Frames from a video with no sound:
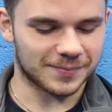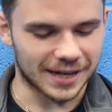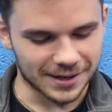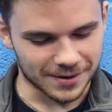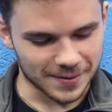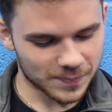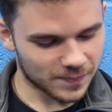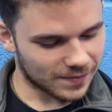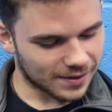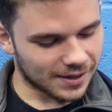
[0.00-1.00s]
Anyway,
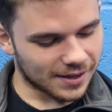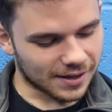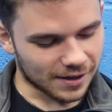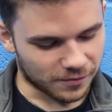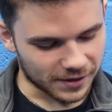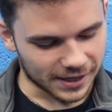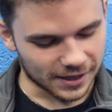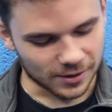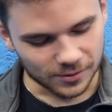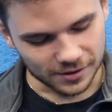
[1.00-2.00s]
if we
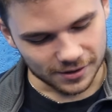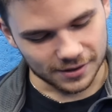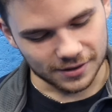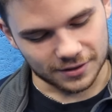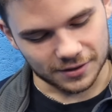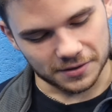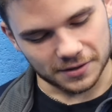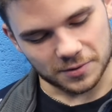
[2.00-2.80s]
then go on to